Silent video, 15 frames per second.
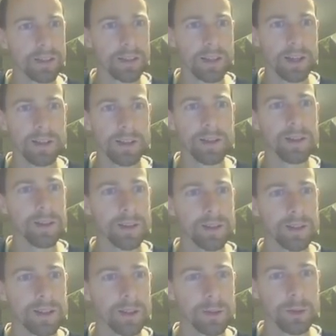I,
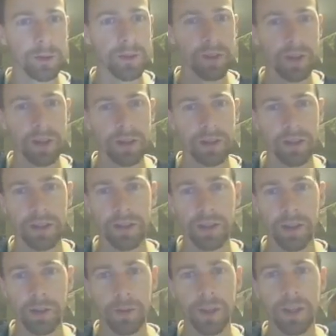which I thought was a good idea at the
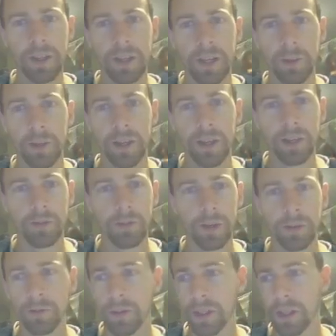time, I'm going to get rid
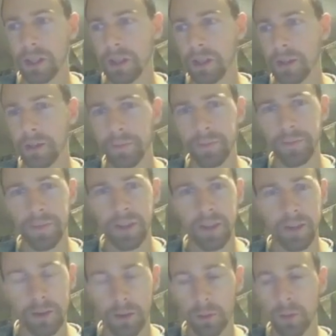of the,
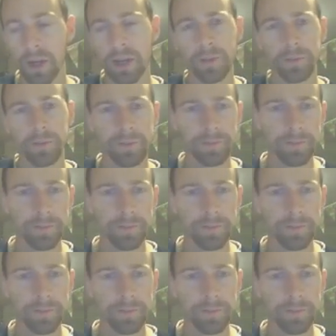the white